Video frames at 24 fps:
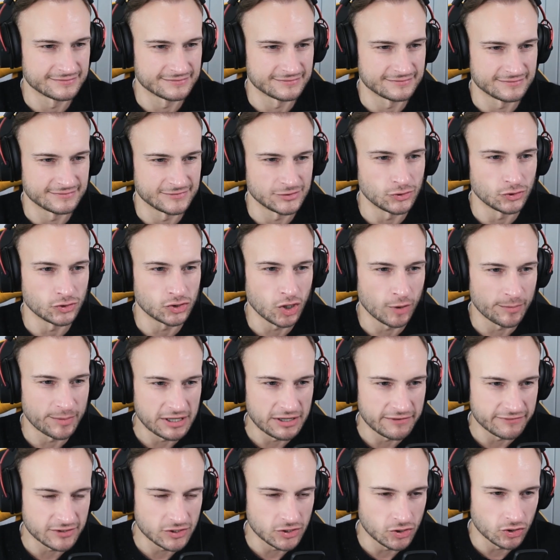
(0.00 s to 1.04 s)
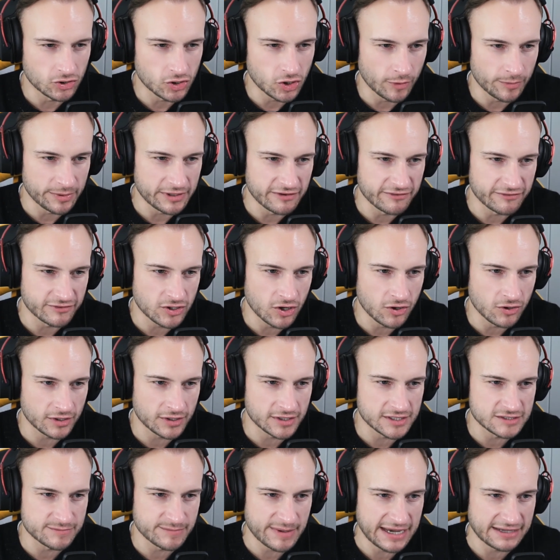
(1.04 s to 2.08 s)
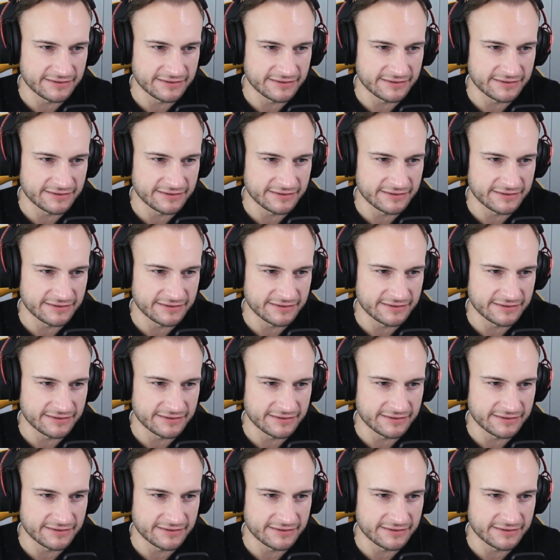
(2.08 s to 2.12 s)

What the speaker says: your copy of Conker's Bad